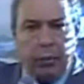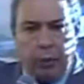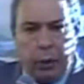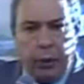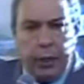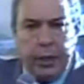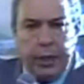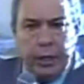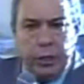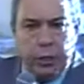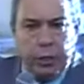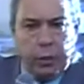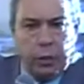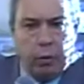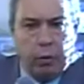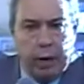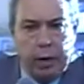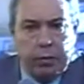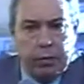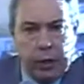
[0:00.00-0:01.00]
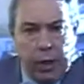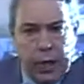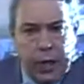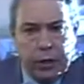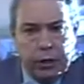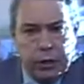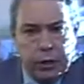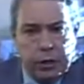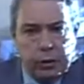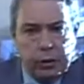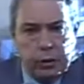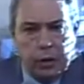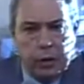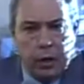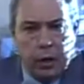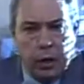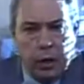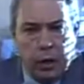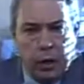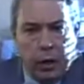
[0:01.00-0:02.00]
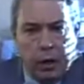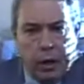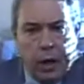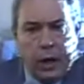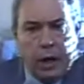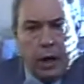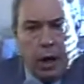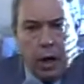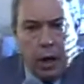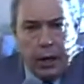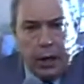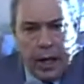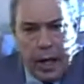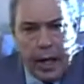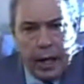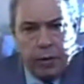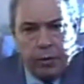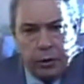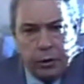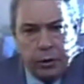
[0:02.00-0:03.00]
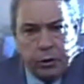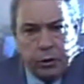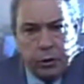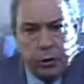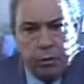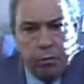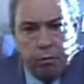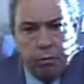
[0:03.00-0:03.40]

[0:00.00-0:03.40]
preach the revelations that God gave us.